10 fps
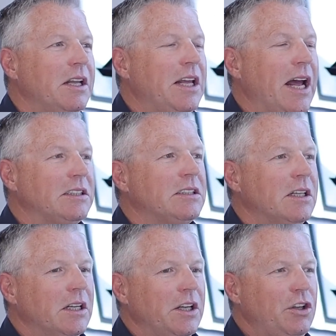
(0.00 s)
Yet
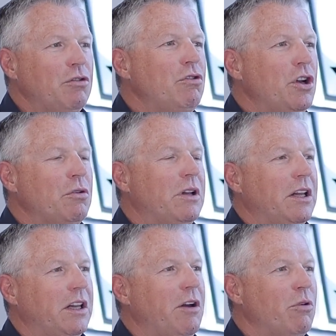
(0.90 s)
you knew
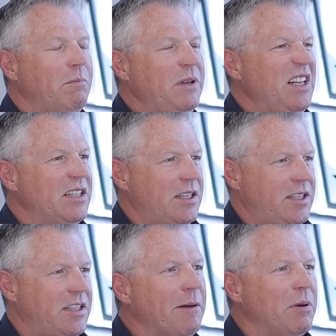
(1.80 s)
that there would be a
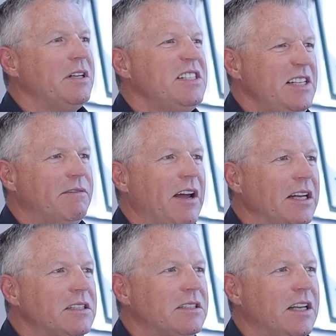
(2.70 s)
stubborn
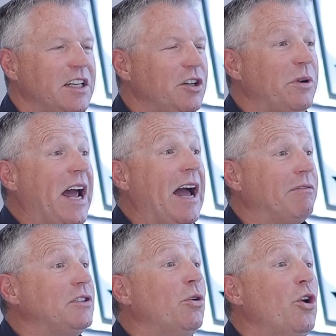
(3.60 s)
defense that you'd
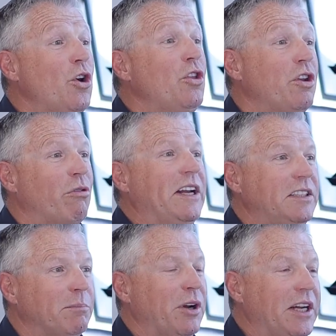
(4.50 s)
have to earn the right
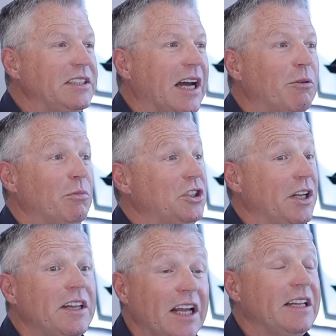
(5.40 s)
to break down, which
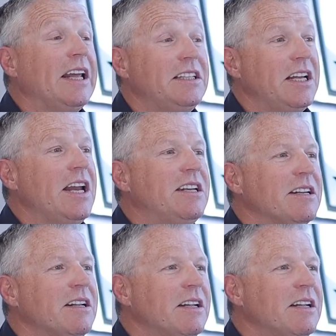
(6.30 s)
I think they did